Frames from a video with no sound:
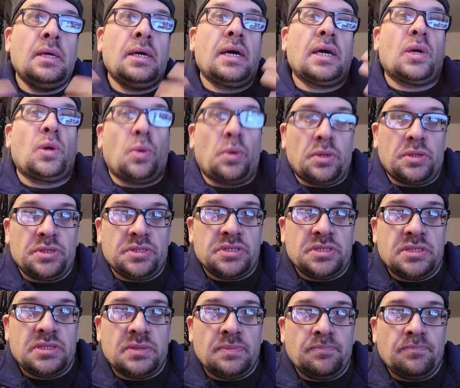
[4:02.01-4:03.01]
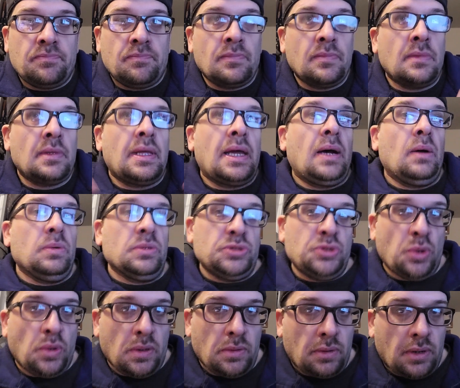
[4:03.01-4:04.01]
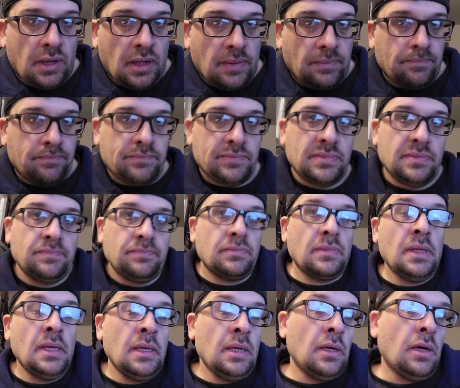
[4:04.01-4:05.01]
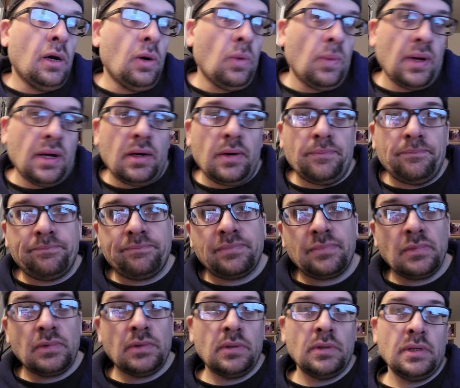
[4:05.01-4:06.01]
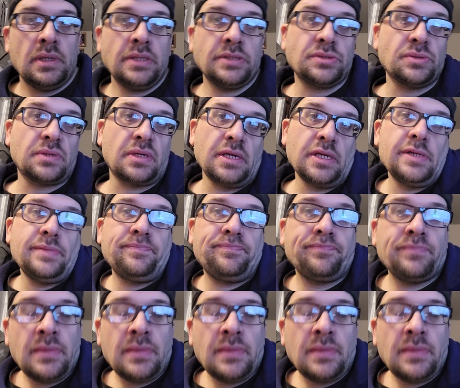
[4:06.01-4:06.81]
Of course, I was totally wrong. Oh well, it's okay.